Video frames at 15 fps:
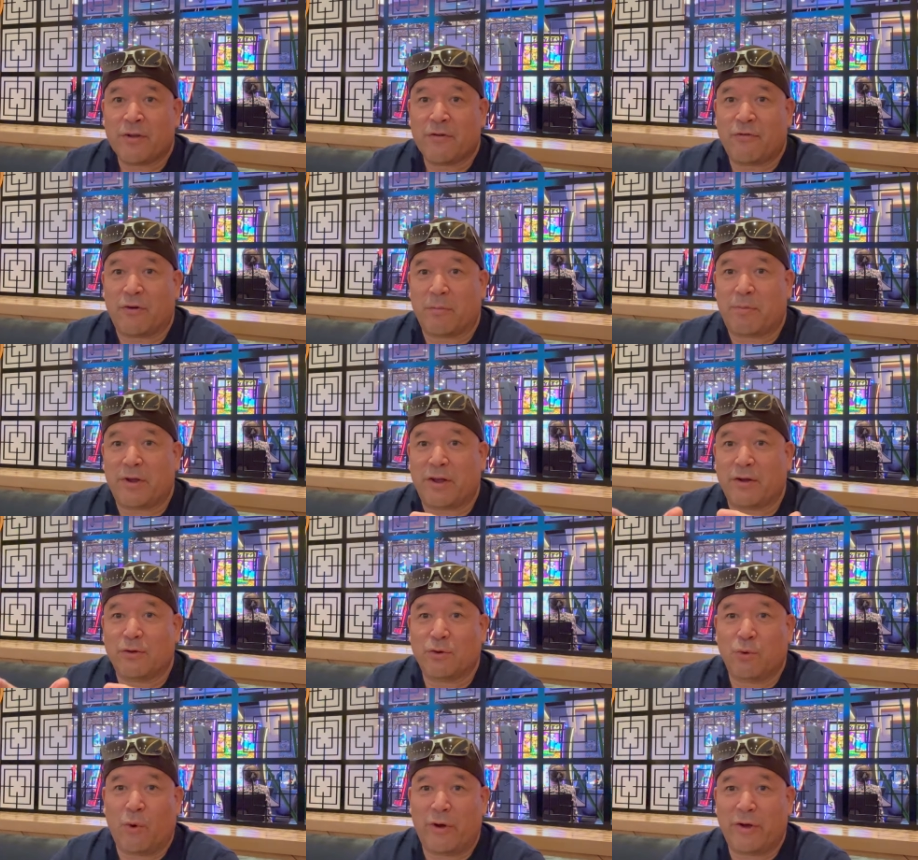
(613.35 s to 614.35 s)
for being
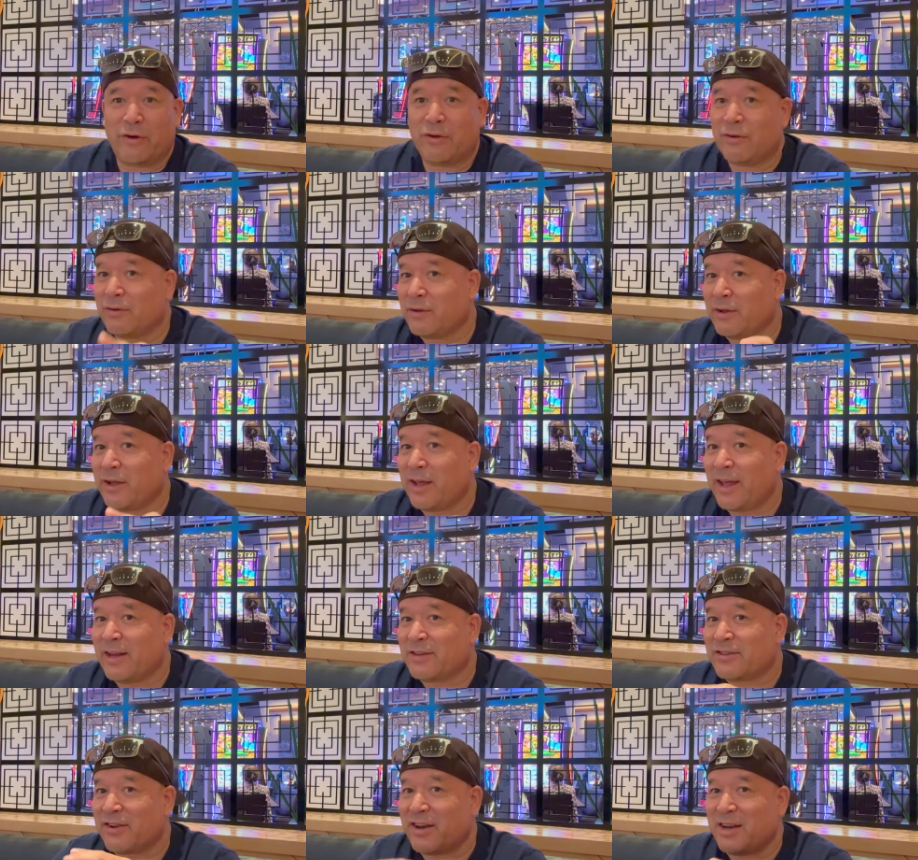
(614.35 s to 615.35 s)
loyal
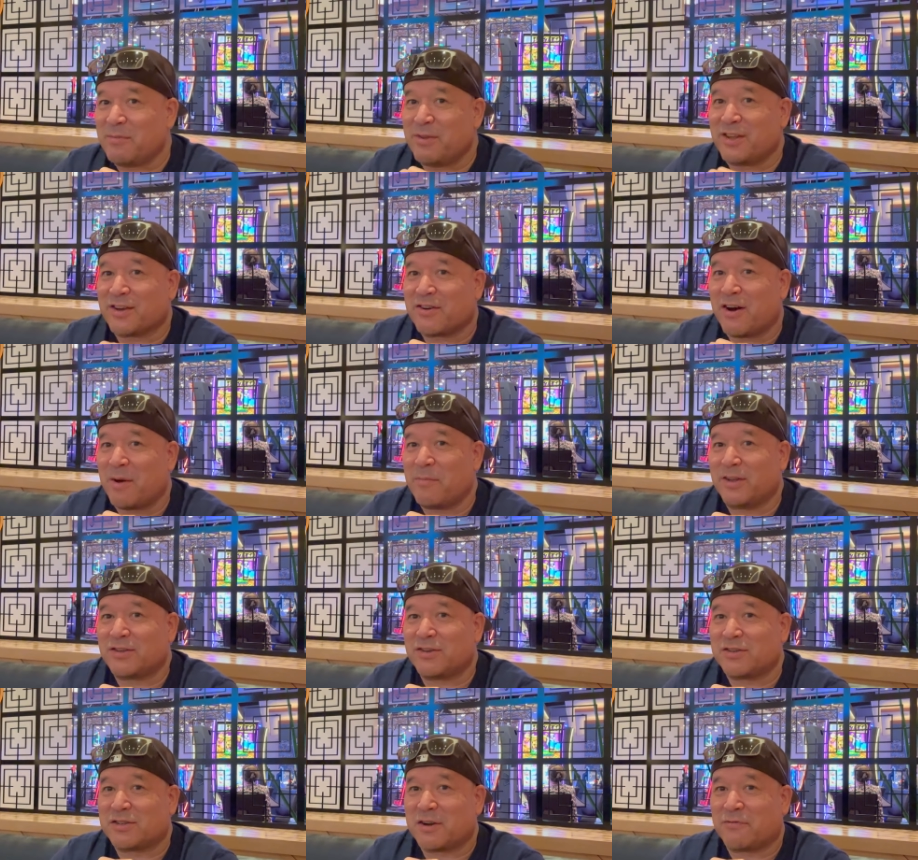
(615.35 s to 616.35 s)
and sending me the
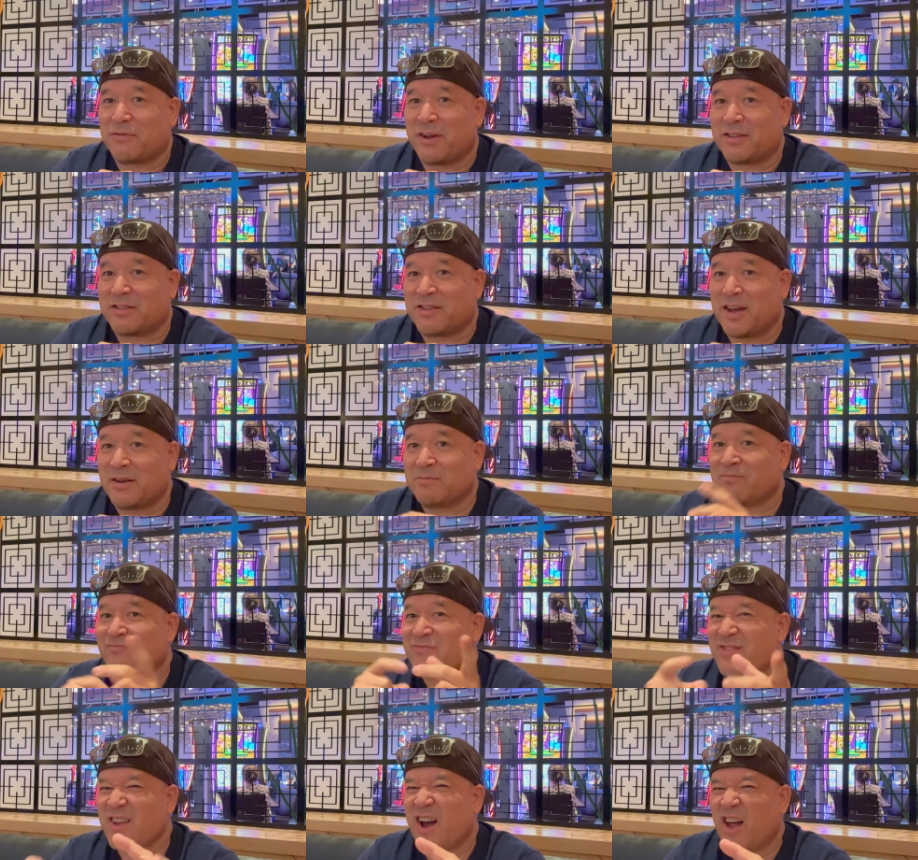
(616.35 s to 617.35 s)
comments and stuff like that.
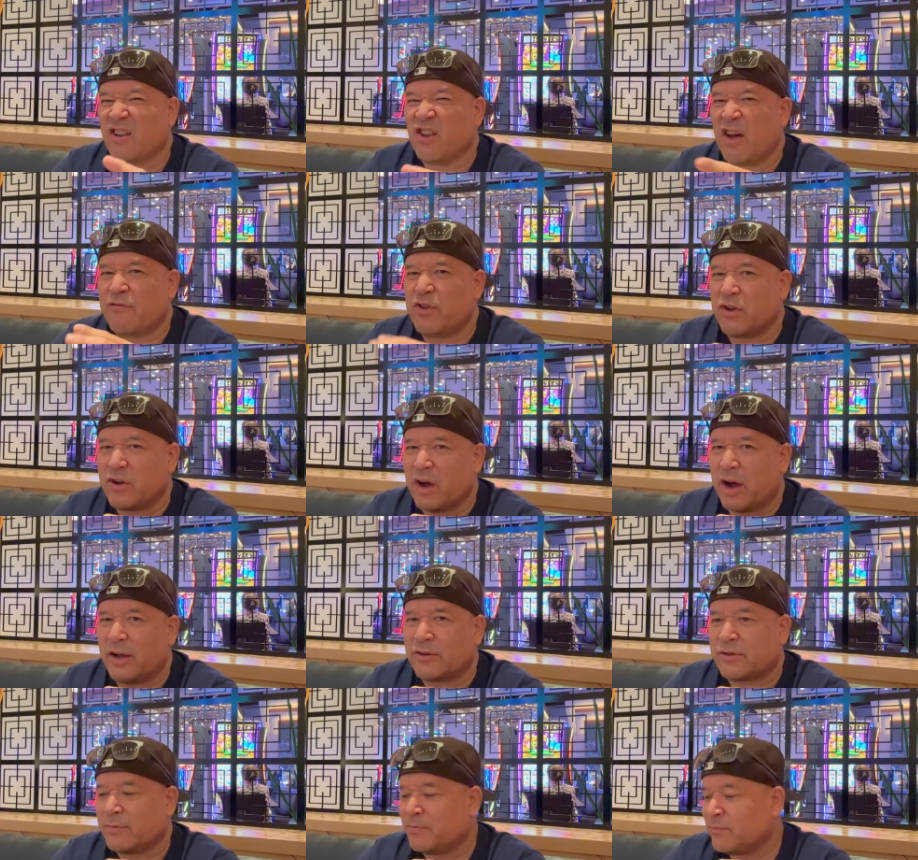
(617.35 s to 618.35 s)
I love you
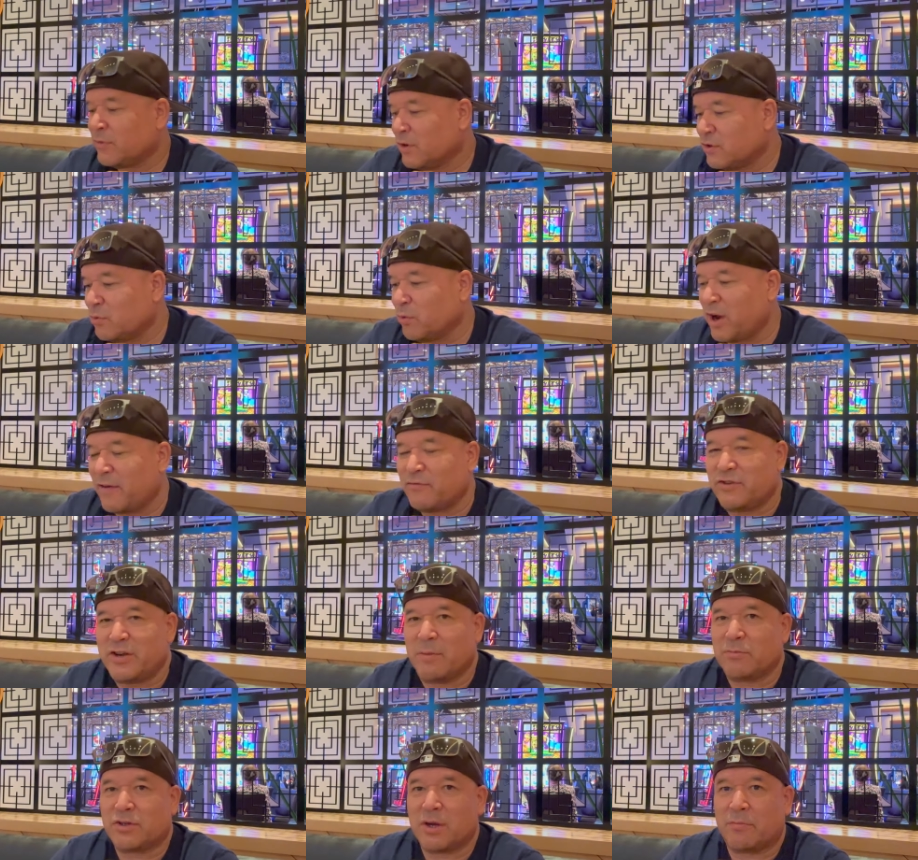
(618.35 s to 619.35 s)
guys. We're going to have
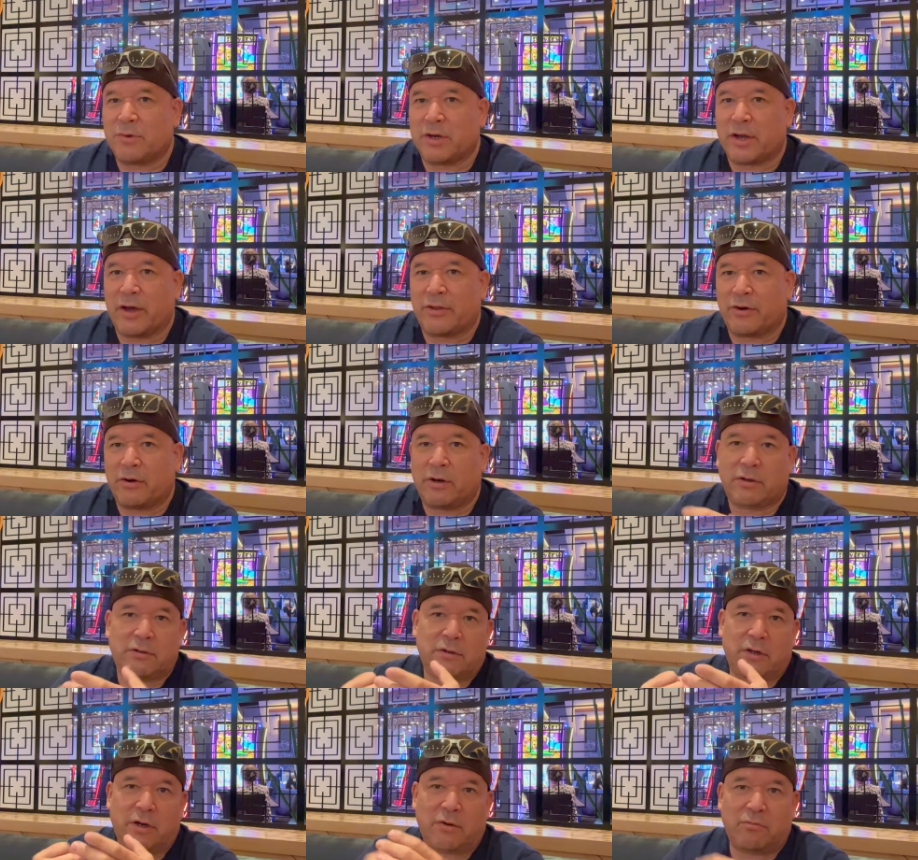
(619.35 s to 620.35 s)
dim sum together and
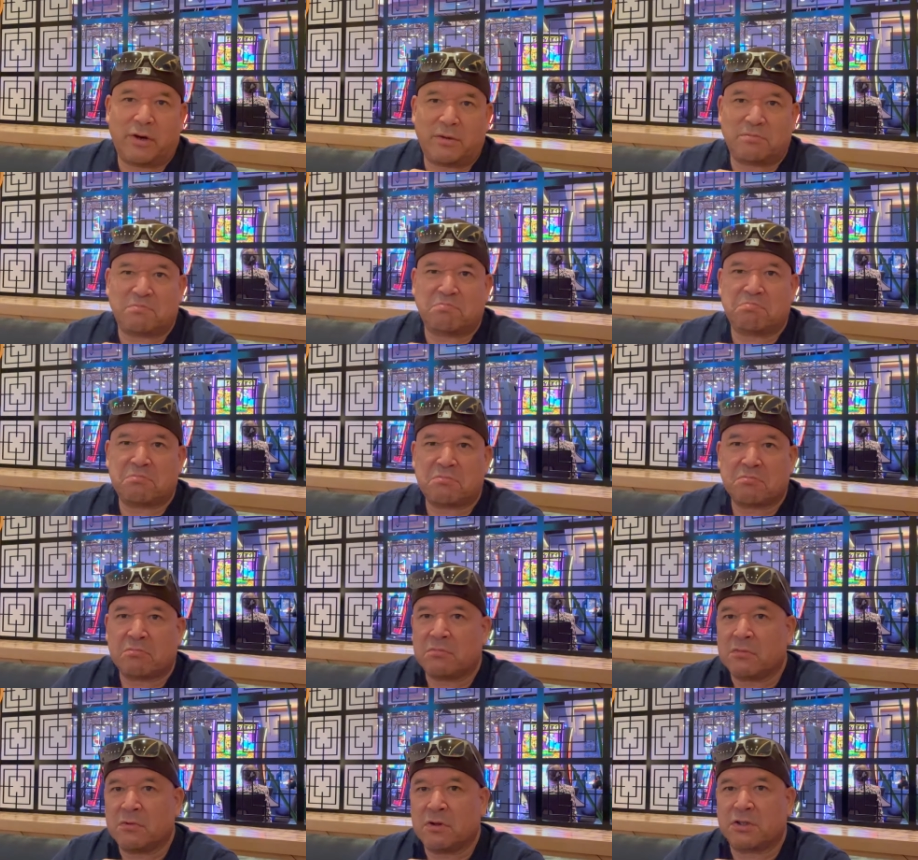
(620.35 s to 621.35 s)
you know what?
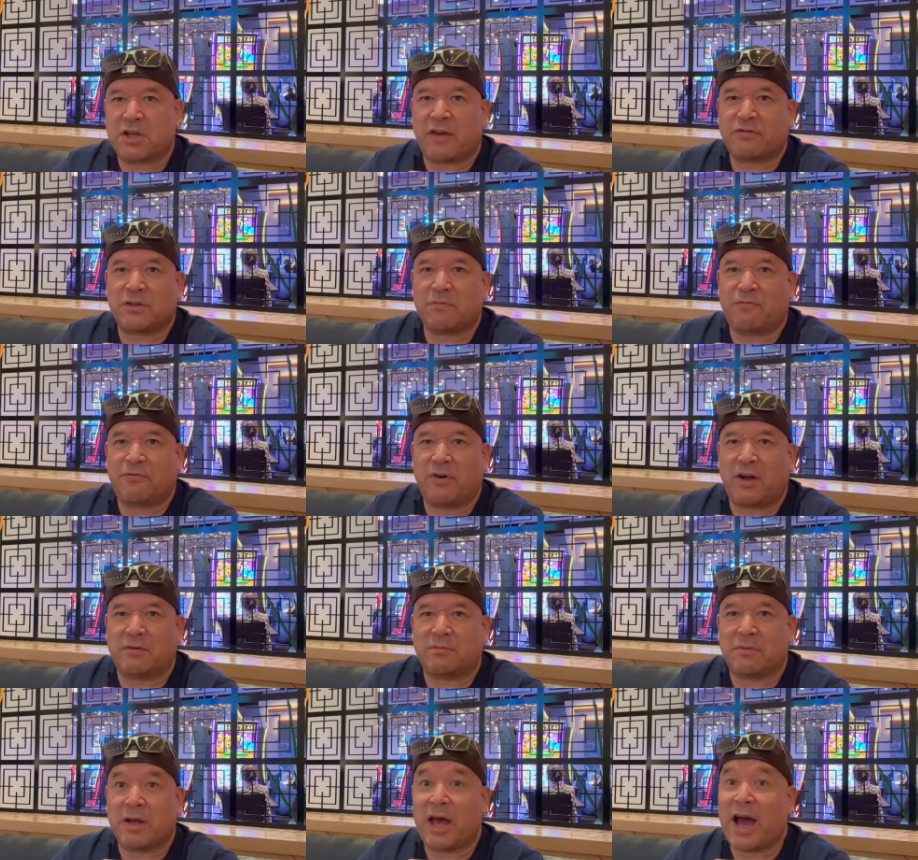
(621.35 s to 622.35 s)
Let's have some fun
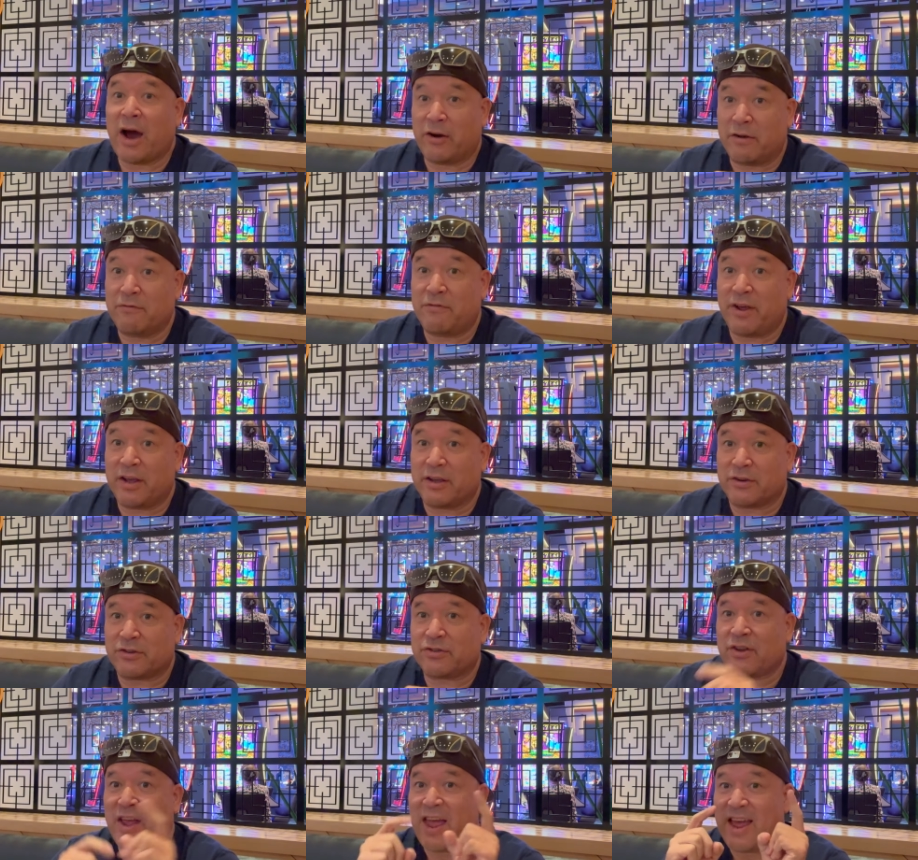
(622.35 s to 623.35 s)
out in Vegas
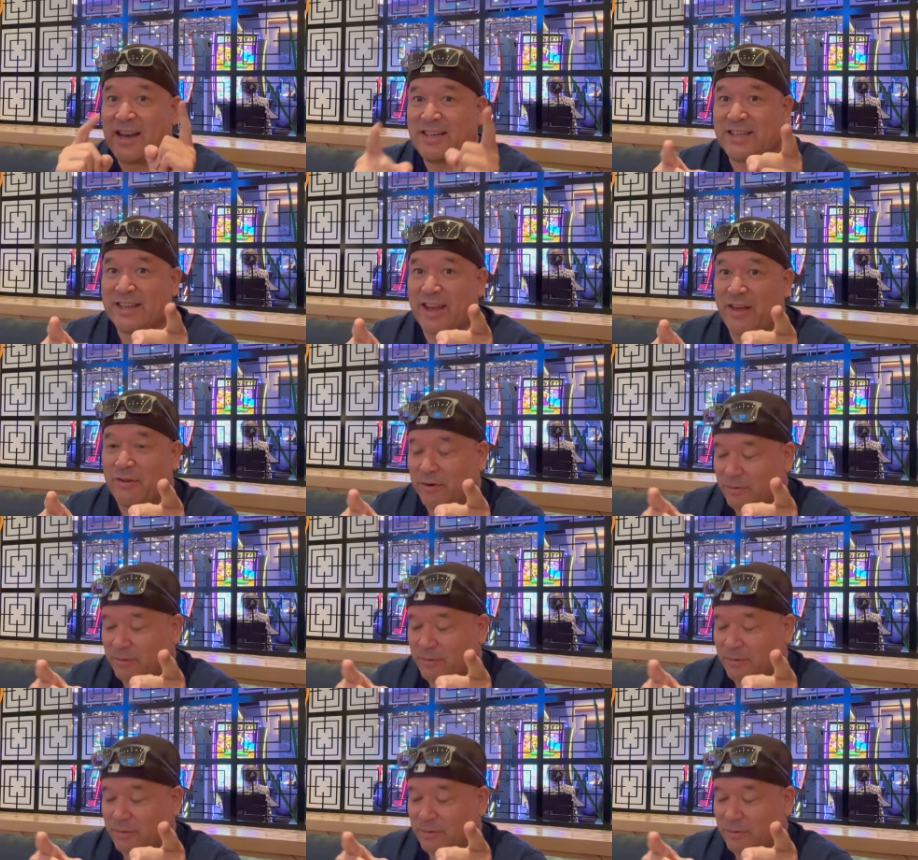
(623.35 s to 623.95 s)
together.